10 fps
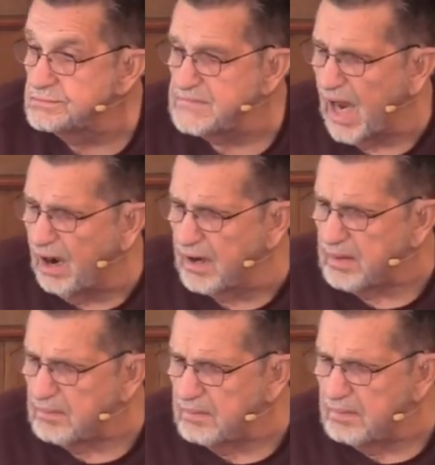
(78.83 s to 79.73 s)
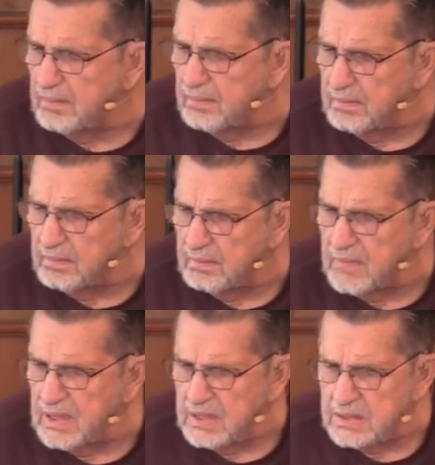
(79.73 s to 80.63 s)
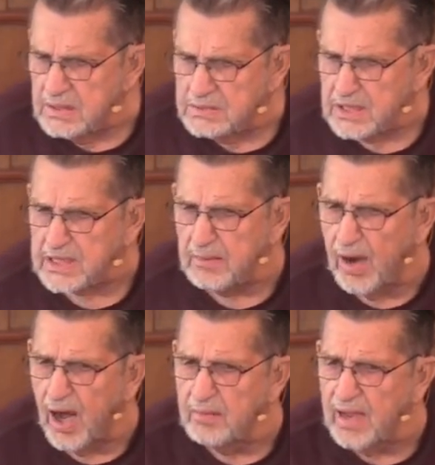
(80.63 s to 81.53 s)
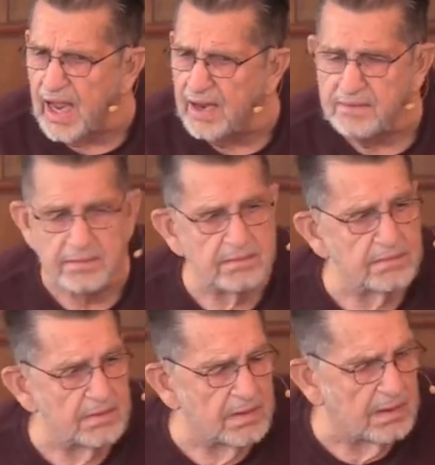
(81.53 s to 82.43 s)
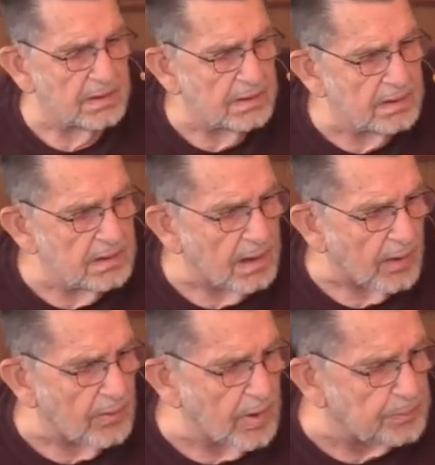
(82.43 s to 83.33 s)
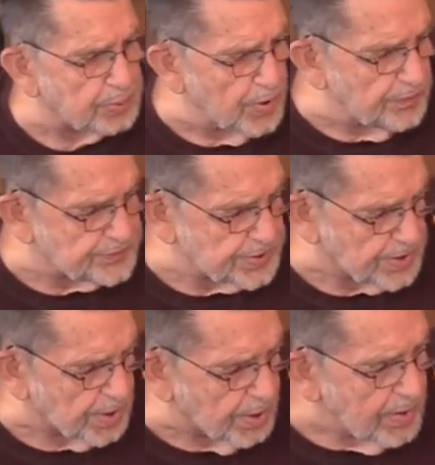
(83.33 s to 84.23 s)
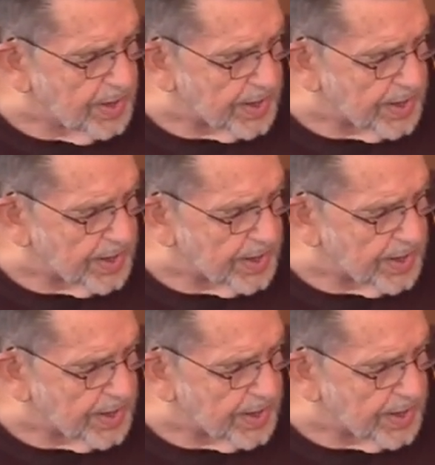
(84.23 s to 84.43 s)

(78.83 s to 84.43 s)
daring. Say, come on, man. I want to prove to you